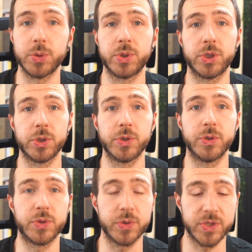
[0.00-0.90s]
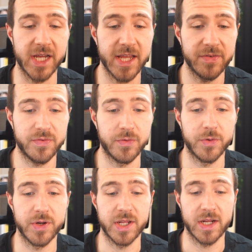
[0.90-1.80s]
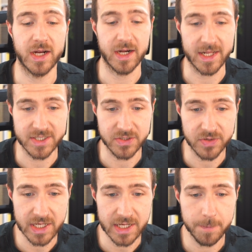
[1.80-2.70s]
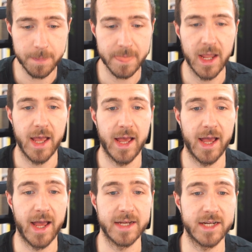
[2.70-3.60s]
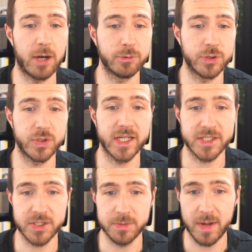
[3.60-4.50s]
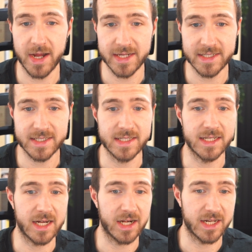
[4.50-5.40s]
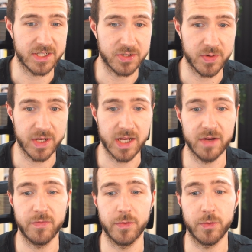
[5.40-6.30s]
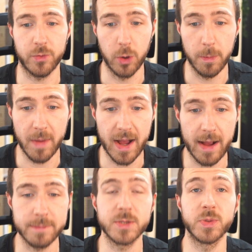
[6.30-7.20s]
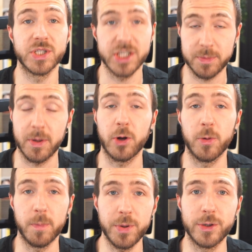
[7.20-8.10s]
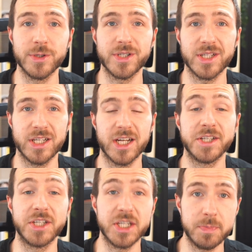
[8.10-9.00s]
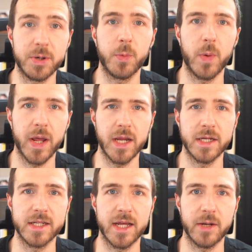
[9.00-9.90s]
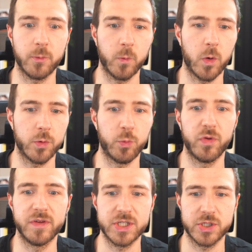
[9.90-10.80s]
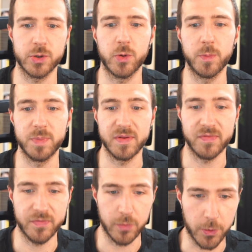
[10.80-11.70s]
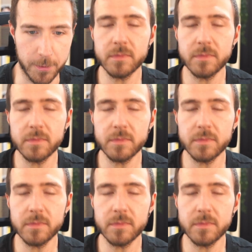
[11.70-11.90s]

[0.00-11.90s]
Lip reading: to show you today for the clustering and how to customize the clustering for Google Maps with Jetpack Compose in a deeper way than what we saw before.